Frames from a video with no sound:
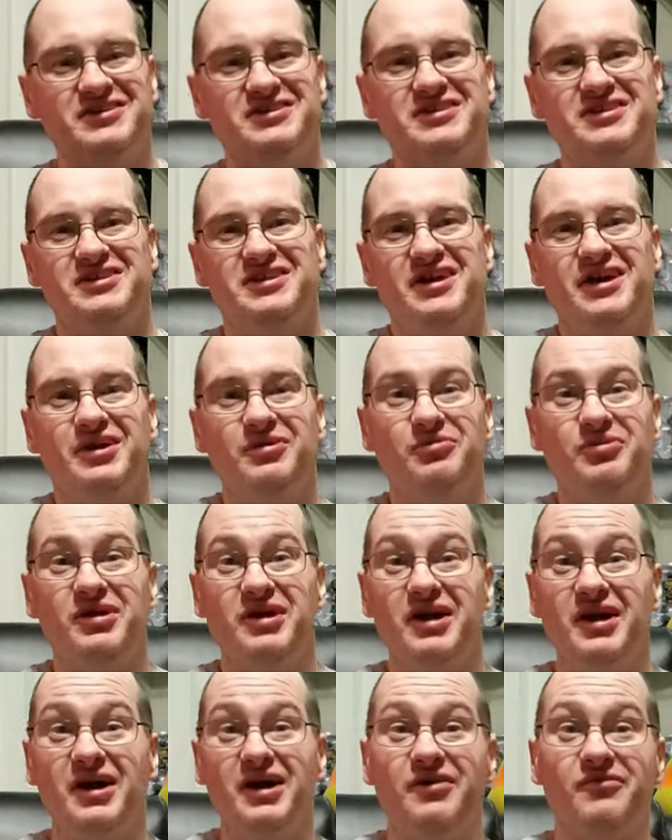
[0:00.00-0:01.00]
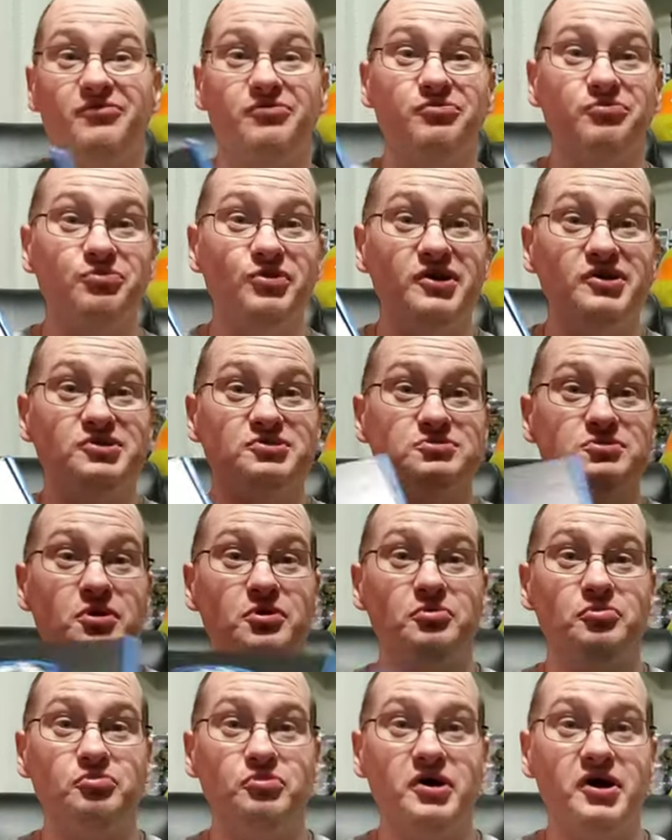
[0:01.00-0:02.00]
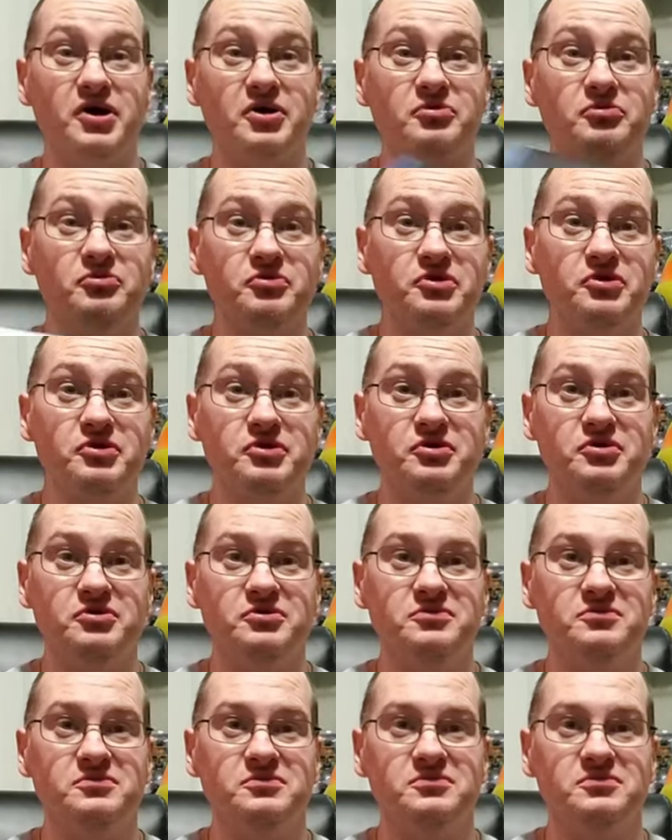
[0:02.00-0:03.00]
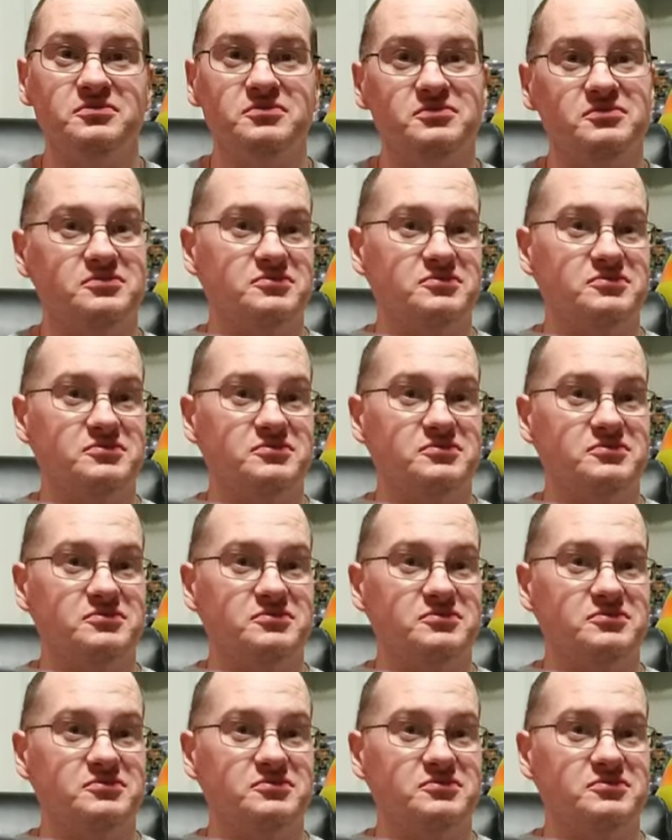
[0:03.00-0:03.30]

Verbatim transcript: and today we have Retro Wreck Room.